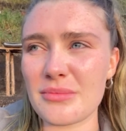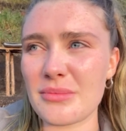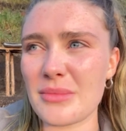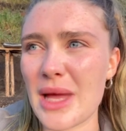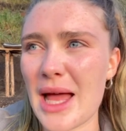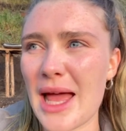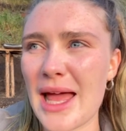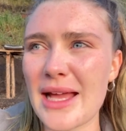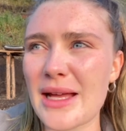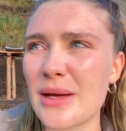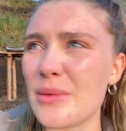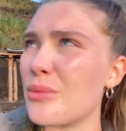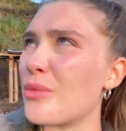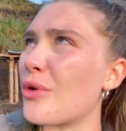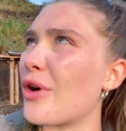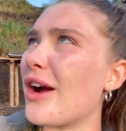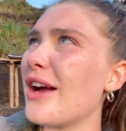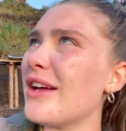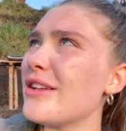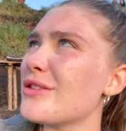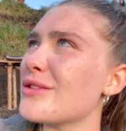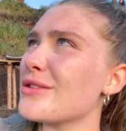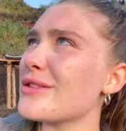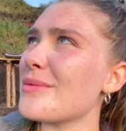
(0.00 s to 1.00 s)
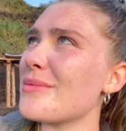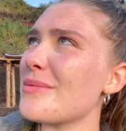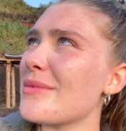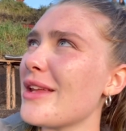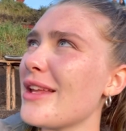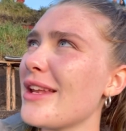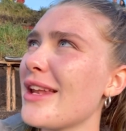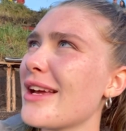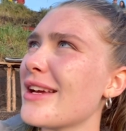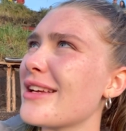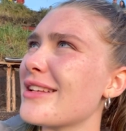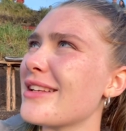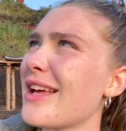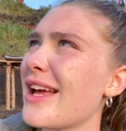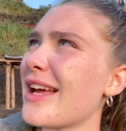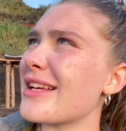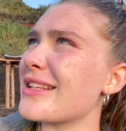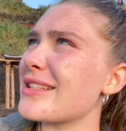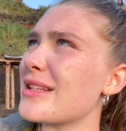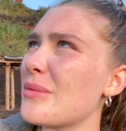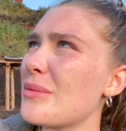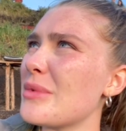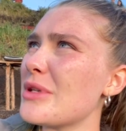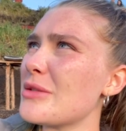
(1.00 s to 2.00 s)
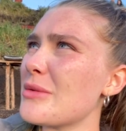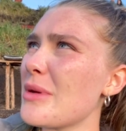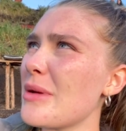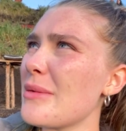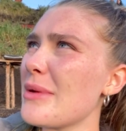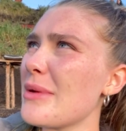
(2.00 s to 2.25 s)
egg and bread or something, egg sandwich maybe?